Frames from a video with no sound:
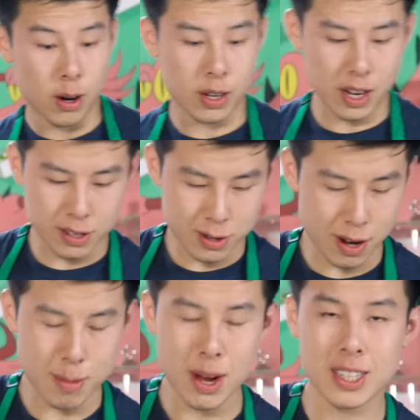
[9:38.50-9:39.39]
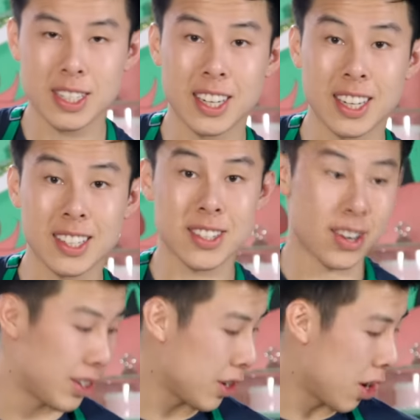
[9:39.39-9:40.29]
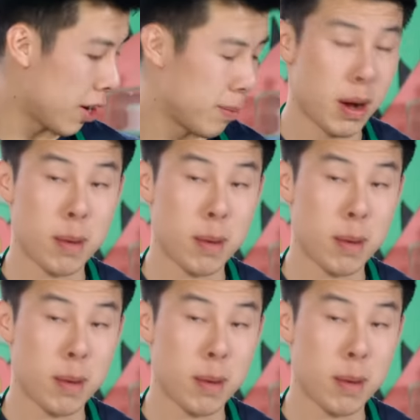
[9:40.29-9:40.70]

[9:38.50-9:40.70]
Okay, so I'm actually gonna get started on